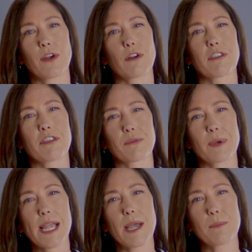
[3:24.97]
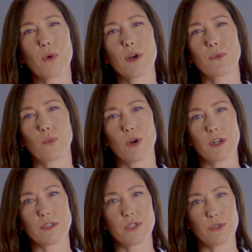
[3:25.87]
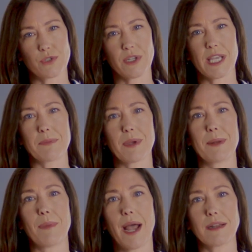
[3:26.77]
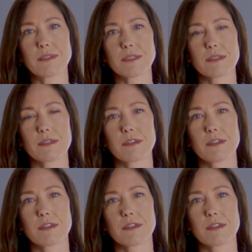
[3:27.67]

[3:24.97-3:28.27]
there are 3 important words you should keep in mind.